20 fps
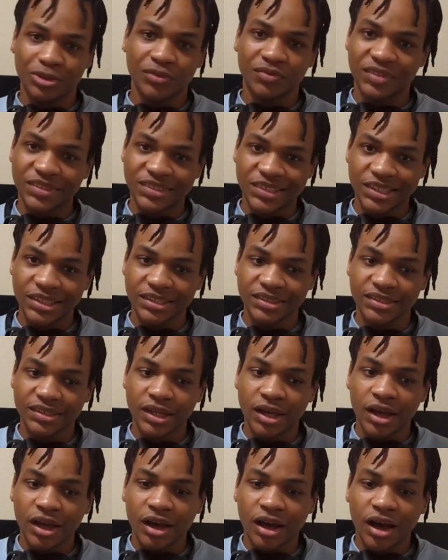I do
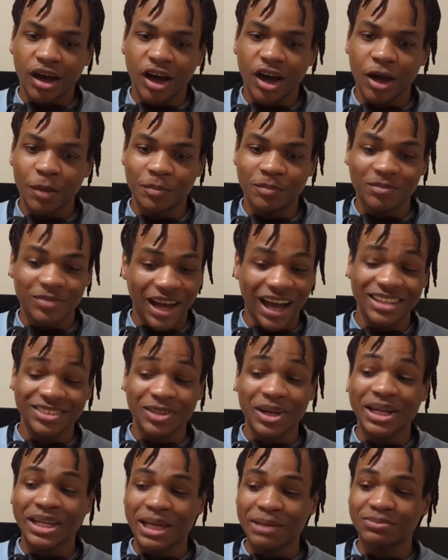physics,
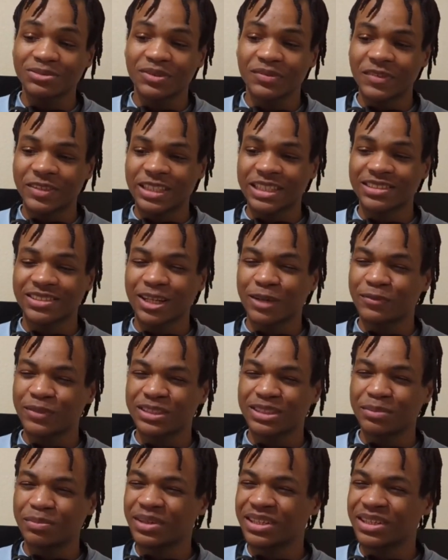so I named some physics stuff.